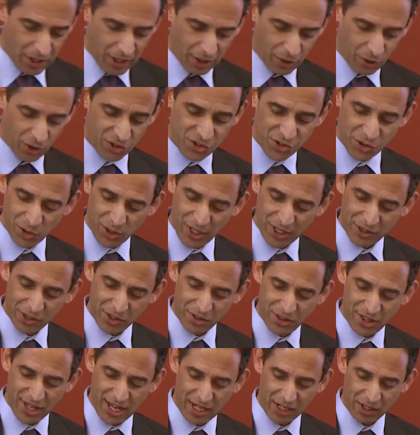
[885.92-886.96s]
I'd also like
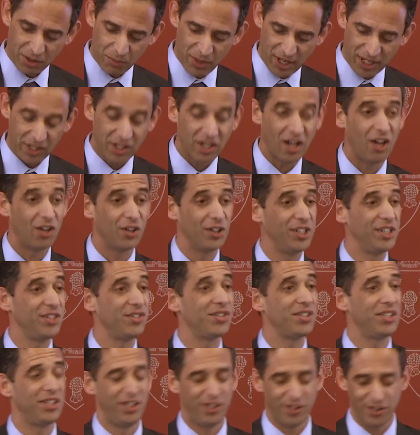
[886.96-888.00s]
to thank my
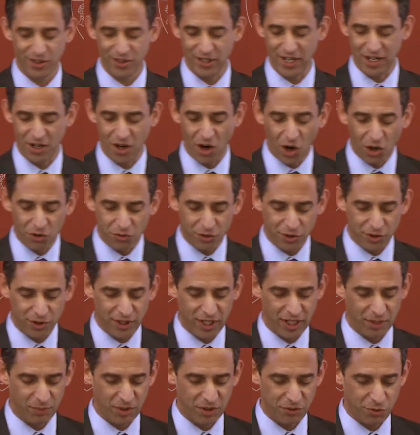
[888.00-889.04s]
colleagues here at
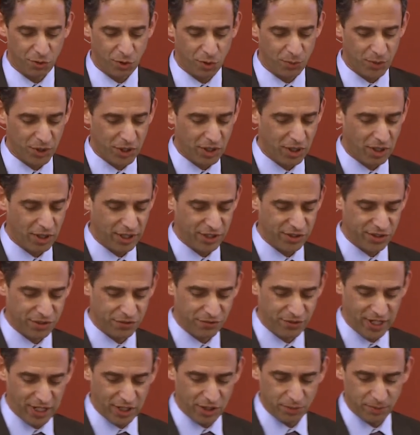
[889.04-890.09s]
Harvard and my former colleagues
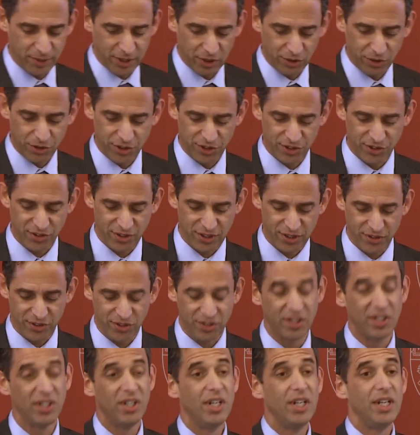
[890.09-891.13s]
at Vanderbilt, just
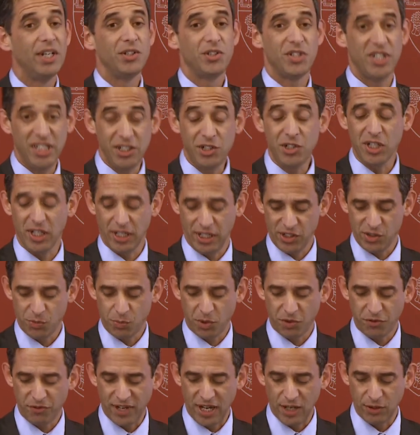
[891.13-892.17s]
as teaching is
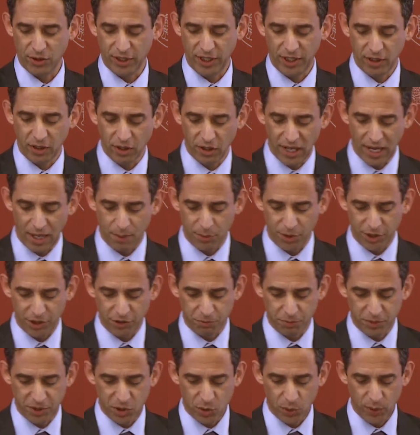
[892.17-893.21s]
profoundly
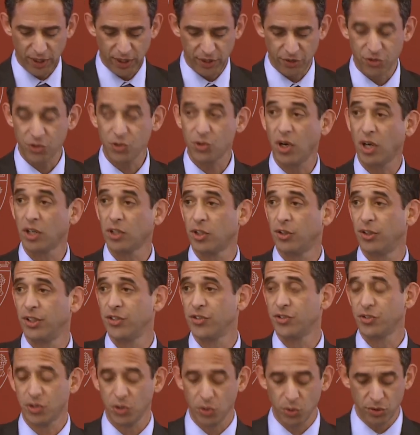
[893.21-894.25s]
collaborative between instructor
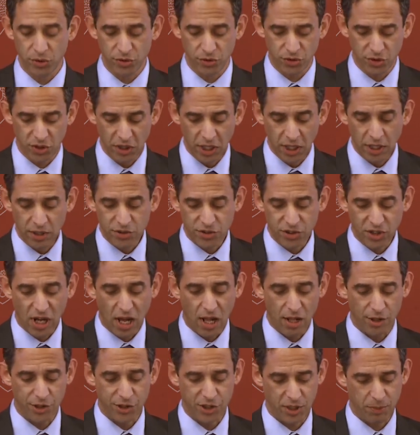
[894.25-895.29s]
and students,
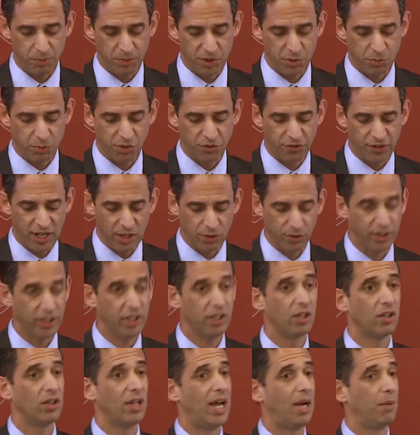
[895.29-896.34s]
scholarship is profoundly
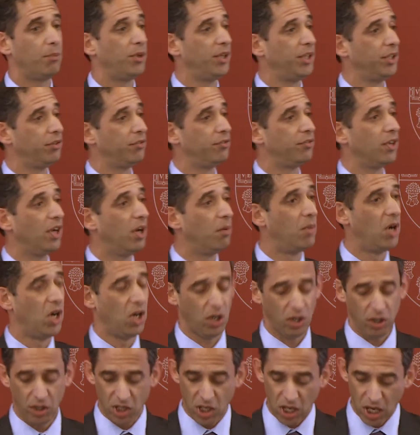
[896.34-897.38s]
collaborative
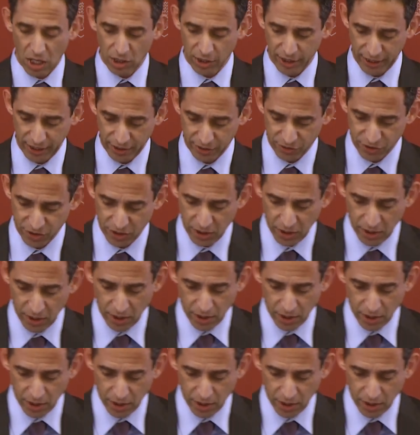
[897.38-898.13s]
among colleagues.